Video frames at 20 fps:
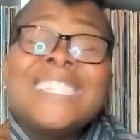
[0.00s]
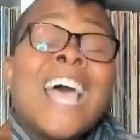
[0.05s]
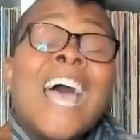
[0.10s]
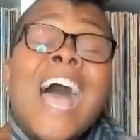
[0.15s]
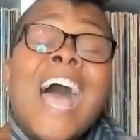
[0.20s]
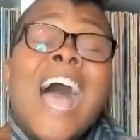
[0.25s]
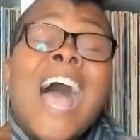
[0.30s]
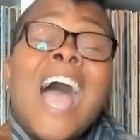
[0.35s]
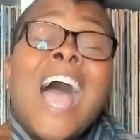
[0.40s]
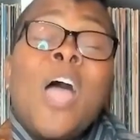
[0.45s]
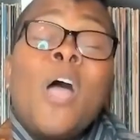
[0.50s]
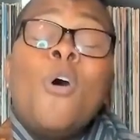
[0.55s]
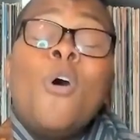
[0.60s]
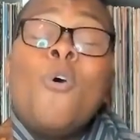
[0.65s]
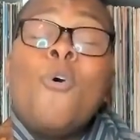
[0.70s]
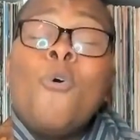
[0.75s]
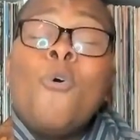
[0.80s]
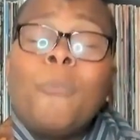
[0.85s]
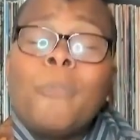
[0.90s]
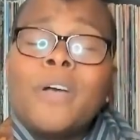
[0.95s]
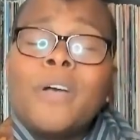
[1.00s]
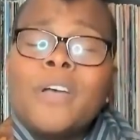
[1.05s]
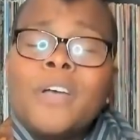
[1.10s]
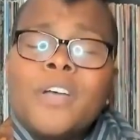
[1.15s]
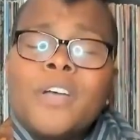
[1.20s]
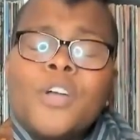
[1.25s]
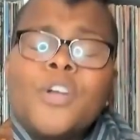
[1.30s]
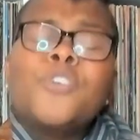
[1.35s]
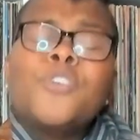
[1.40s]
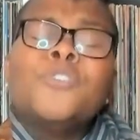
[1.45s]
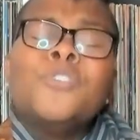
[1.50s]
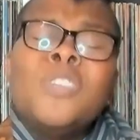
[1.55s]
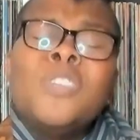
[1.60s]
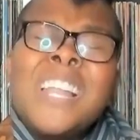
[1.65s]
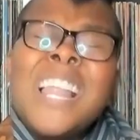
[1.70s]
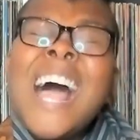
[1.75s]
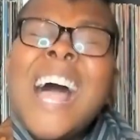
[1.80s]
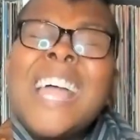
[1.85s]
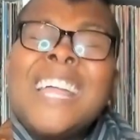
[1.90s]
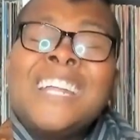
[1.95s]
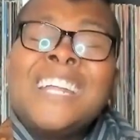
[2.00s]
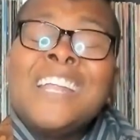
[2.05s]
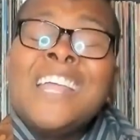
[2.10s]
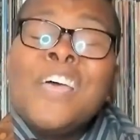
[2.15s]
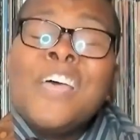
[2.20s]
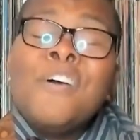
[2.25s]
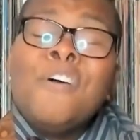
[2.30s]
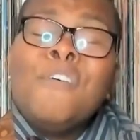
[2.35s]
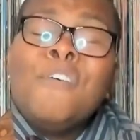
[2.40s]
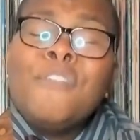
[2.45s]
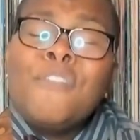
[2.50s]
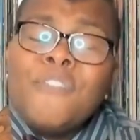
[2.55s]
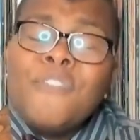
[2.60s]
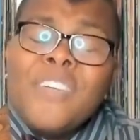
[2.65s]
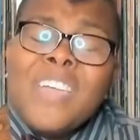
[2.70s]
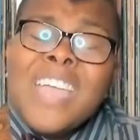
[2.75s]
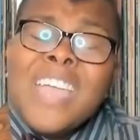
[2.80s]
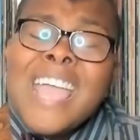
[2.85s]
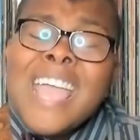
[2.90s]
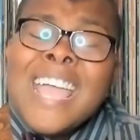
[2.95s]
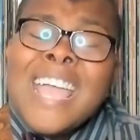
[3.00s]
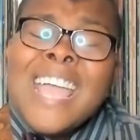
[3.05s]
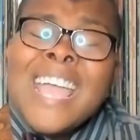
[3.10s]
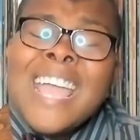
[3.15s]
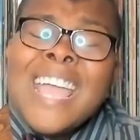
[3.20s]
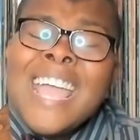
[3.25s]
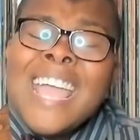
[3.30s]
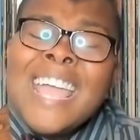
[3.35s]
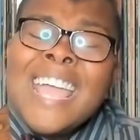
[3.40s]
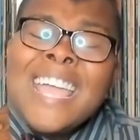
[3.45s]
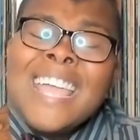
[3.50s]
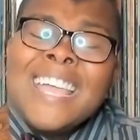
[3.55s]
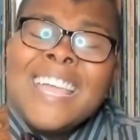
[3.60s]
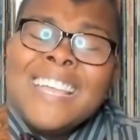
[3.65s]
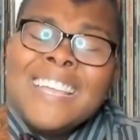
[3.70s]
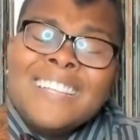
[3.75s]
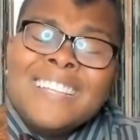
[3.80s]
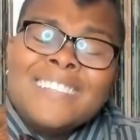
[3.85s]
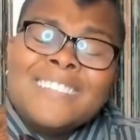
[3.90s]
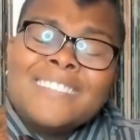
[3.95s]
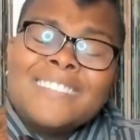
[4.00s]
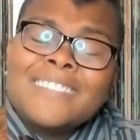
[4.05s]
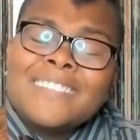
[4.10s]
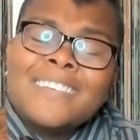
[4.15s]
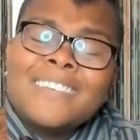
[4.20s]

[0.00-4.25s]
I hope her light never fades.